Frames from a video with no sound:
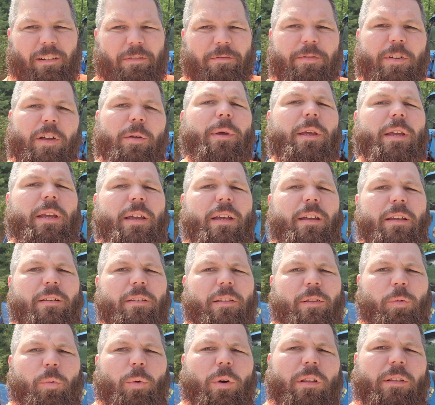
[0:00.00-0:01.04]
filming
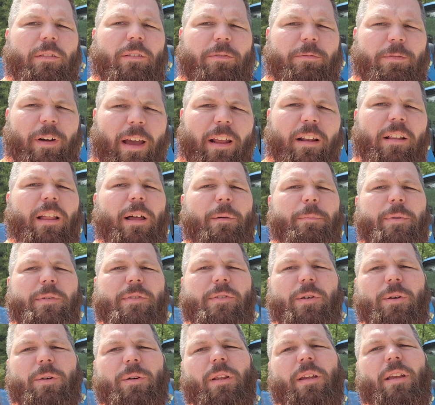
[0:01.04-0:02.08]
the one final
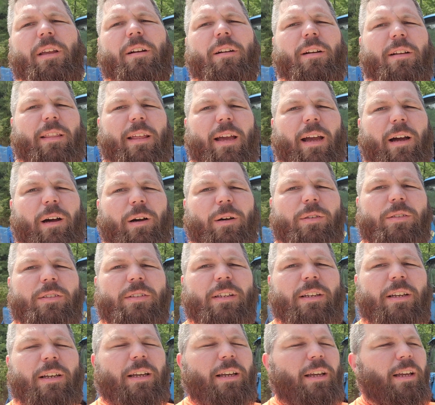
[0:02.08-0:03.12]
episode here at the
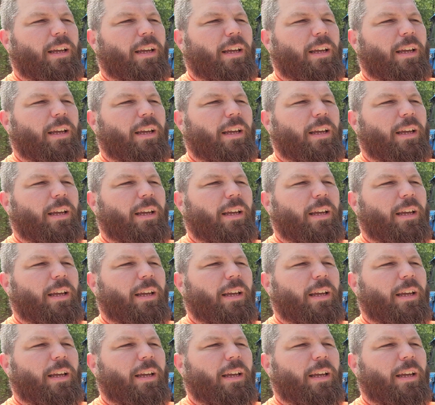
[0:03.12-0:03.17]
house,